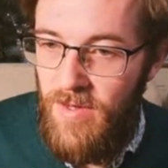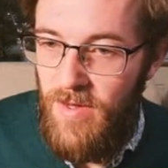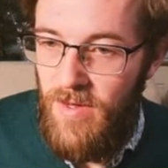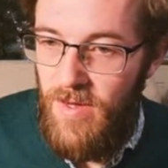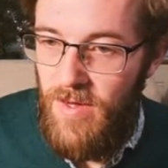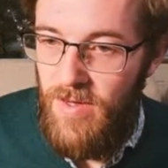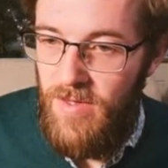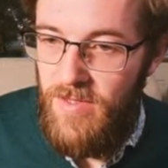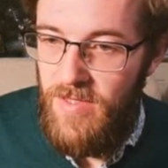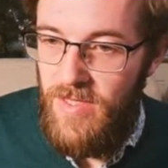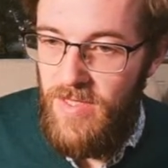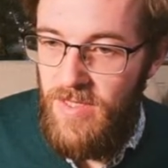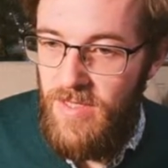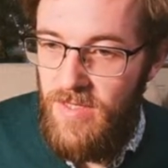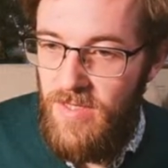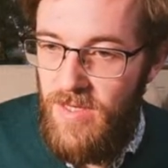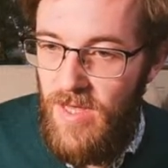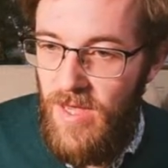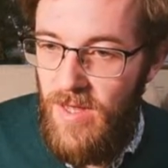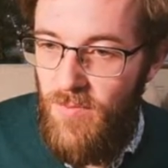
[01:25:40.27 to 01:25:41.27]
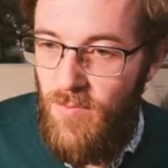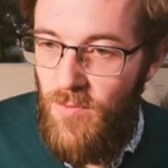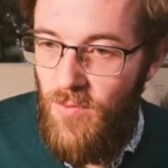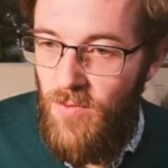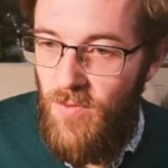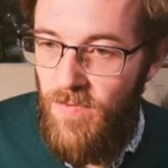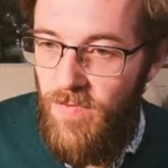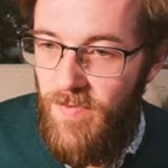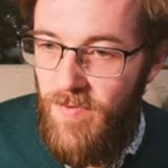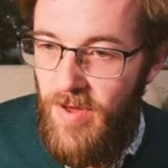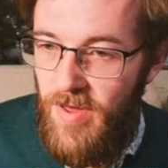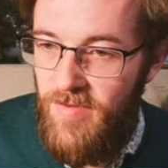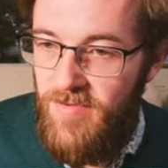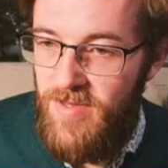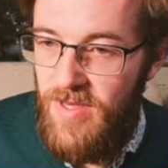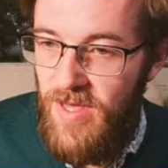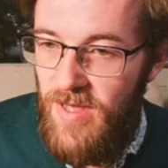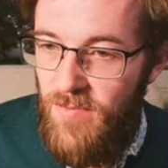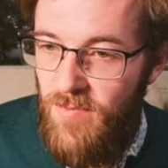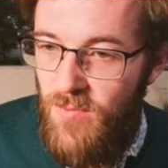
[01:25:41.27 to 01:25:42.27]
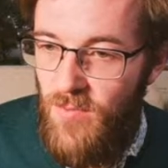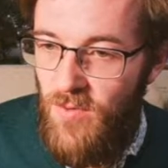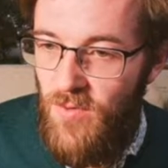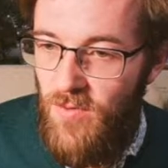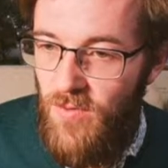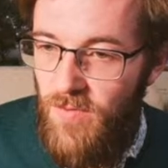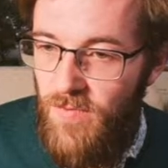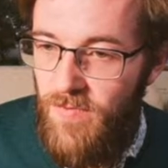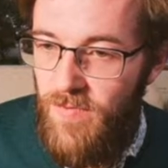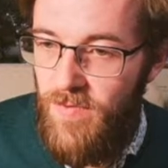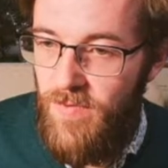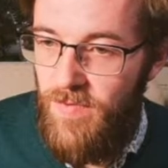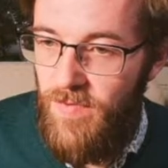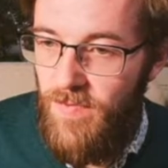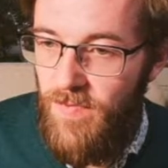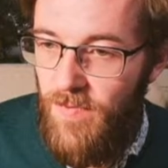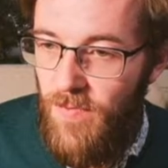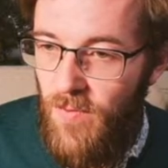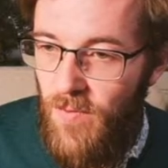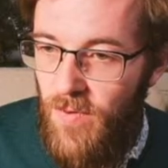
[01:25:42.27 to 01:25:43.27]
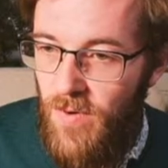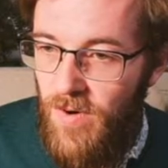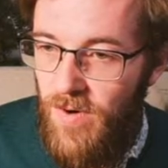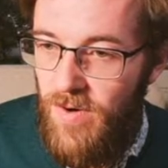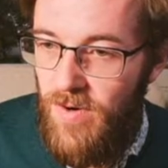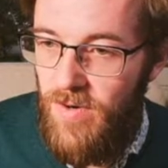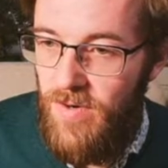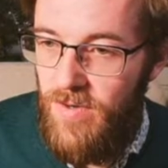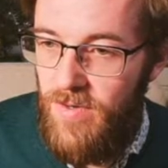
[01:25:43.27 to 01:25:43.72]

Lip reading: 6s can't move, 5s can't move, 4s